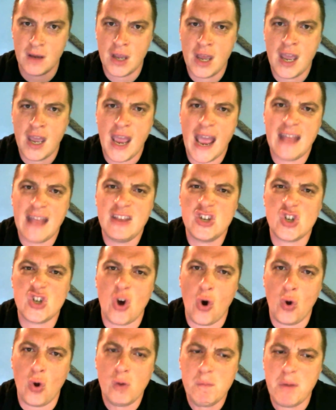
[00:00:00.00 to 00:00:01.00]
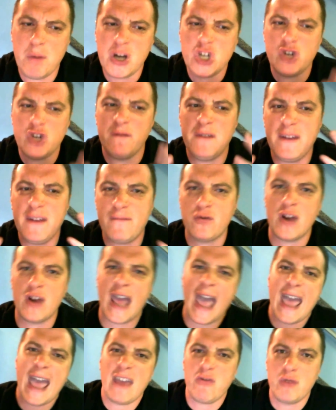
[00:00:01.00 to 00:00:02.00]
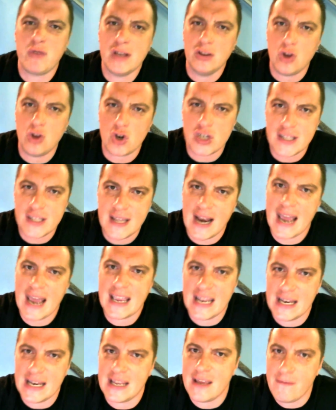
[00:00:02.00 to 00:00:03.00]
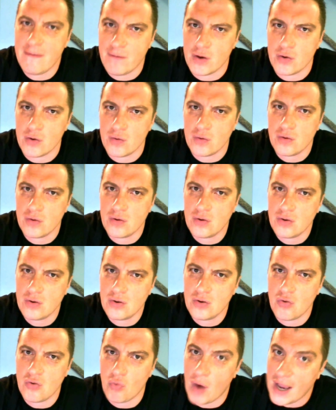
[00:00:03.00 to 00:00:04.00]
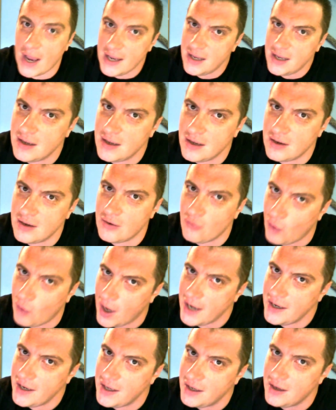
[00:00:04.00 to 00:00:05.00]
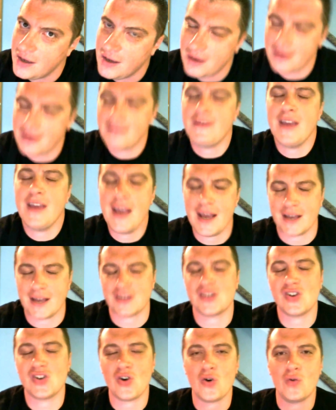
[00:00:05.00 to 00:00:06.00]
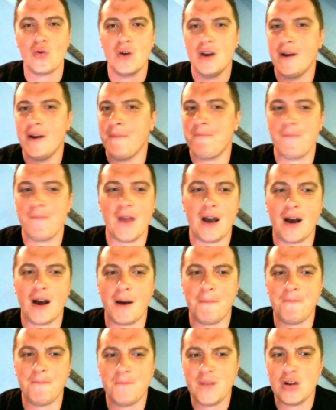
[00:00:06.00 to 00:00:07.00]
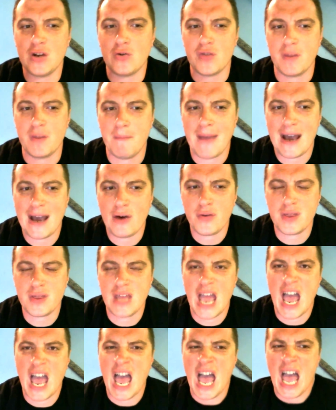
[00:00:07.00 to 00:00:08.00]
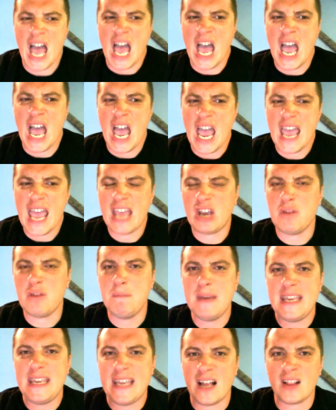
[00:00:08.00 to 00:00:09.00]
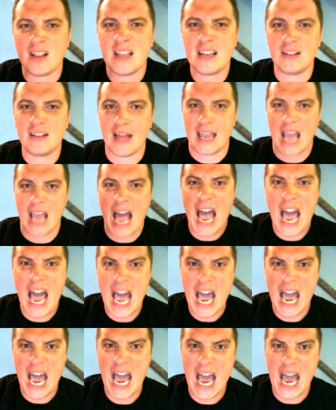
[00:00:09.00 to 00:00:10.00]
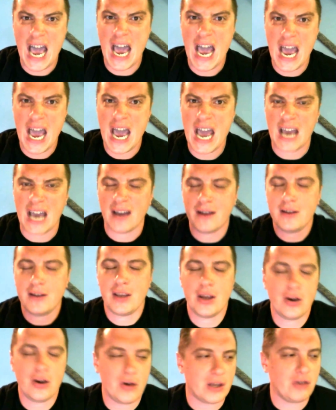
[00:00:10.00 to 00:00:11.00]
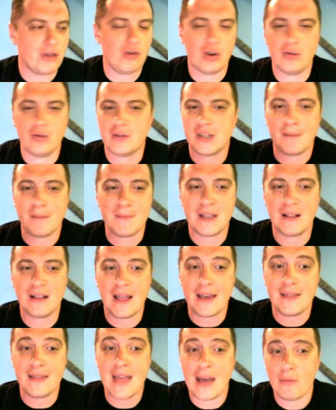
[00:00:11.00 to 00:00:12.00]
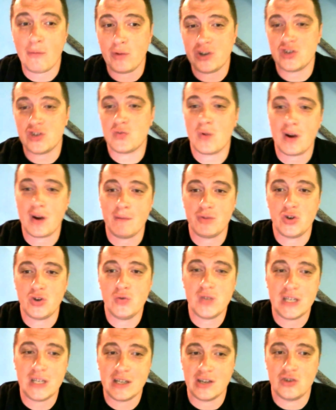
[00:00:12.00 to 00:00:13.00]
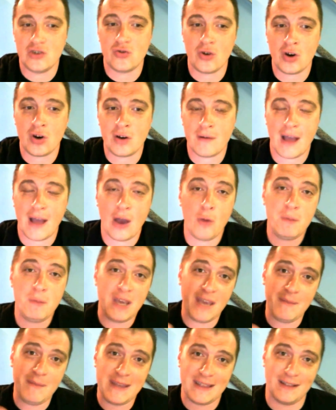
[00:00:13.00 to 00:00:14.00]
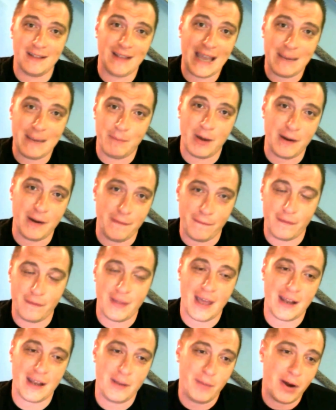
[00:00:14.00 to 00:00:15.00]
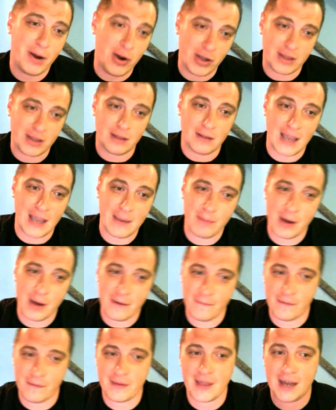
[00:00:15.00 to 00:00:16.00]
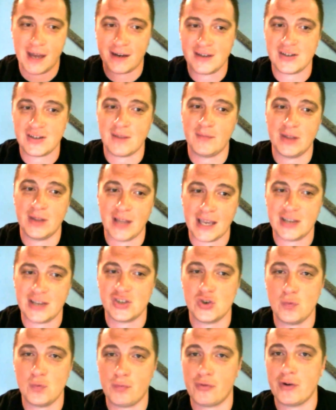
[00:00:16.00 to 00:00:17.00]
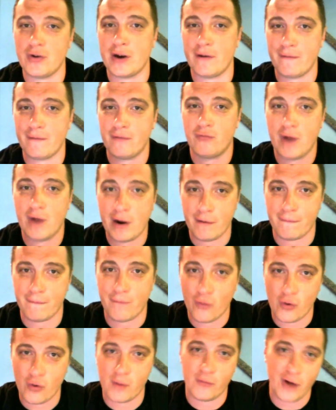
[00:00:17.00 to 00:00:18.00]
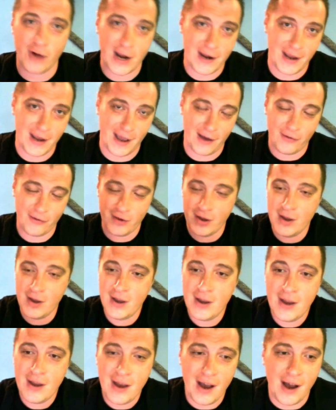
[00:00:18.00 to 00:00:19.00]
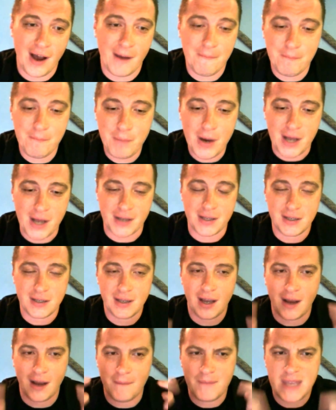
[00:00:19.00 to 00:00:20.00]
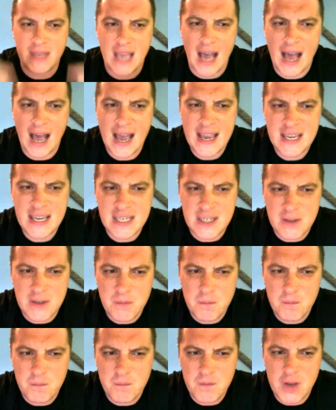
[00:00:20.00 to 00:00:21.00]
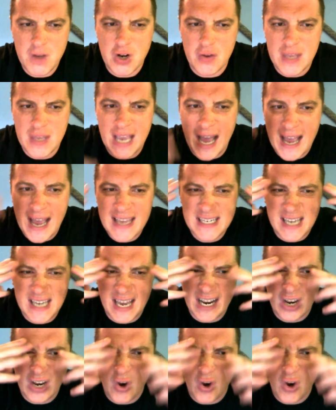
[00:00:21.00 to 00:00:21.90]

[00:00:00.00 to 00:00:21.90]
And there's a whole bunch of different angry looks that I can give you. Right? Right? Yeah, so, you know, the mouth, it could be yelling like, ah! You know, it could, something like that, which is what I'm choosing to draw. I hope you give me the like button for that. You better hit the like button for that because I'm in like super rare form right now. But the eyes, you know, the eyes kind of go